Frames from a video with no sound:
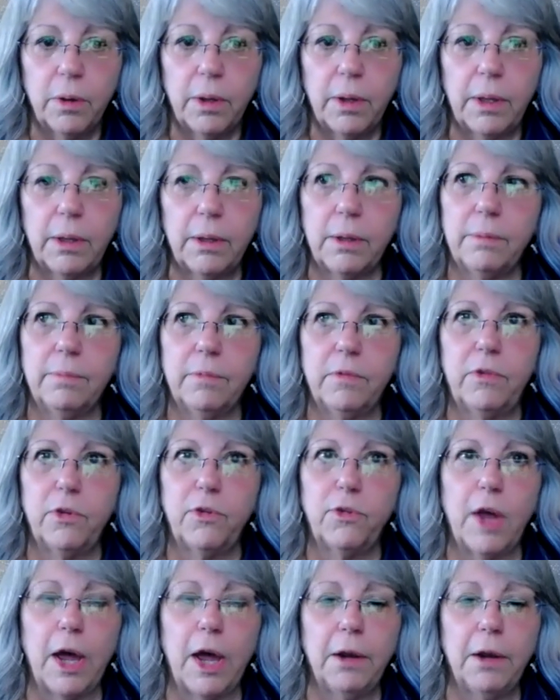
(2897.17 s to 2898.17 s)

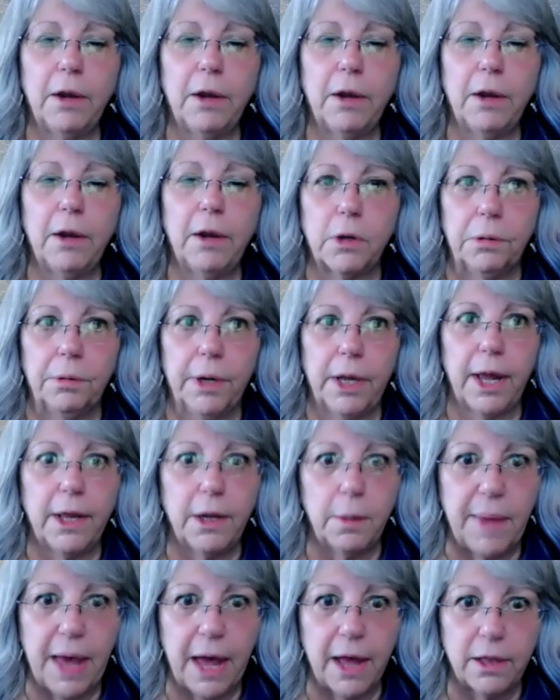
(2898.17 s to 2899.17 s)
desiring to create a
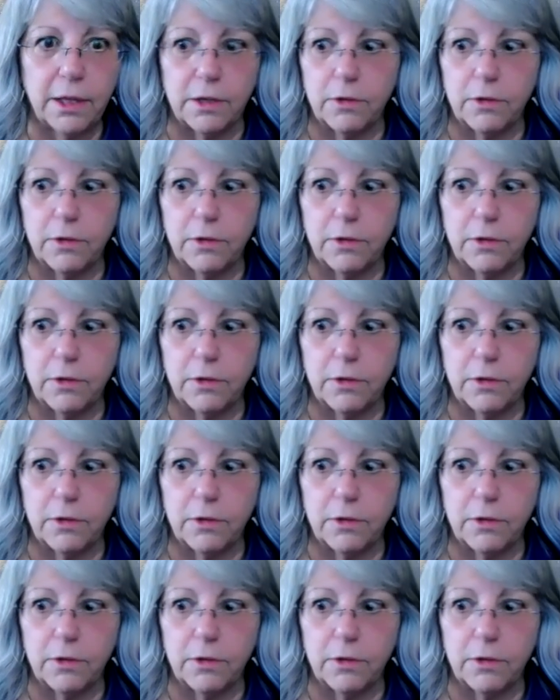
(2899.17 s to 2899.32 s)
balance or